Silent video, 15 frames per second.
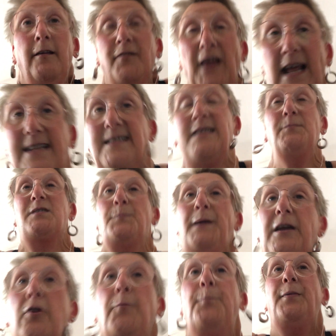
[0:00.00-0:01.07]
that seemed to be
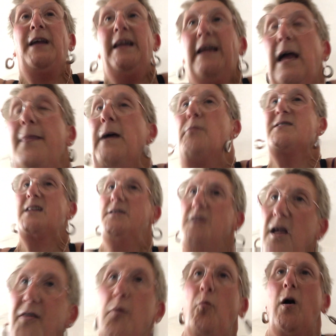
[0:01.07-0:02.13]
a good beat. And there was
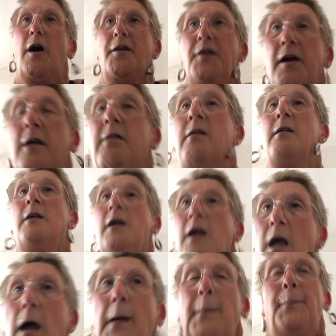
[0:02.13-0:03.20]
another one
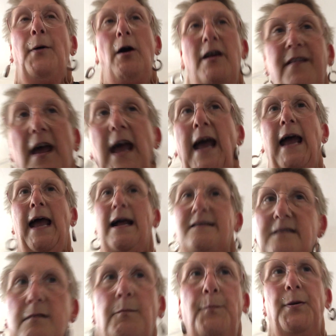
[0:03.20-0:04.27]
by that
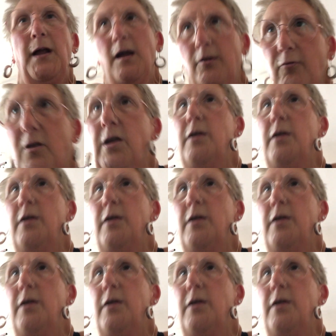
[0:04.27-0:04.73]
Adam bloke